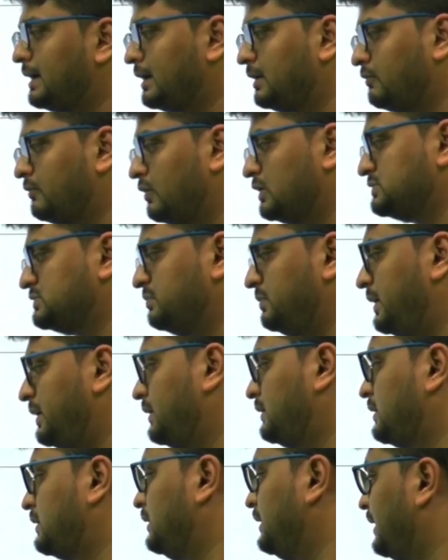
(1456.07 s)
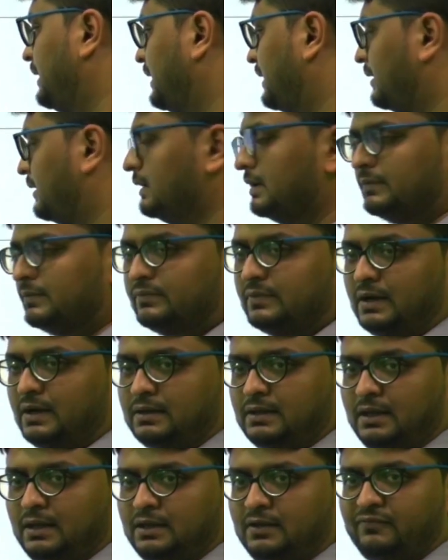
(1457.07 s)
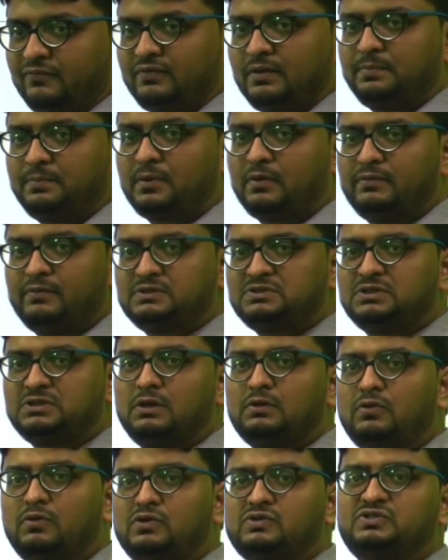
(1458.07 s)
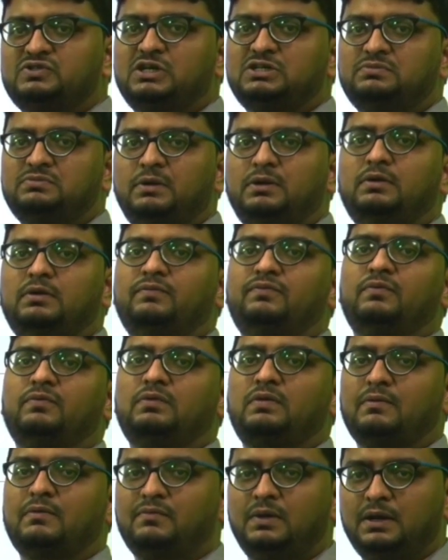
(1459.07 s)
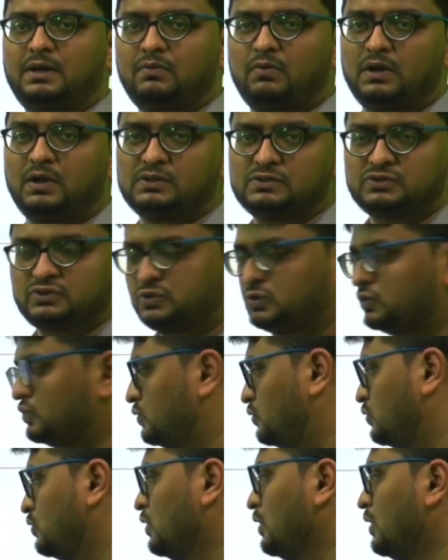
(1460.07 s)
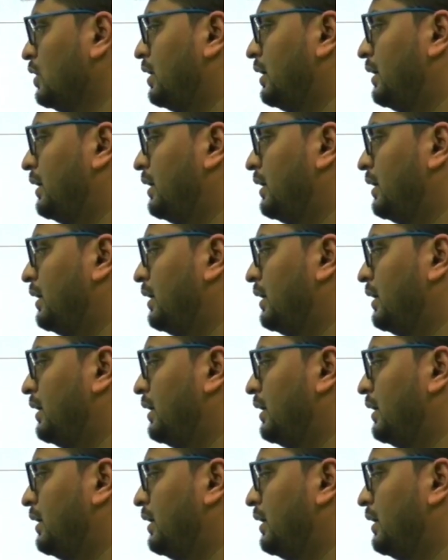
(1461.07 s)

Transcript: it was made clear that if the provincial court judgment, if somebody wants to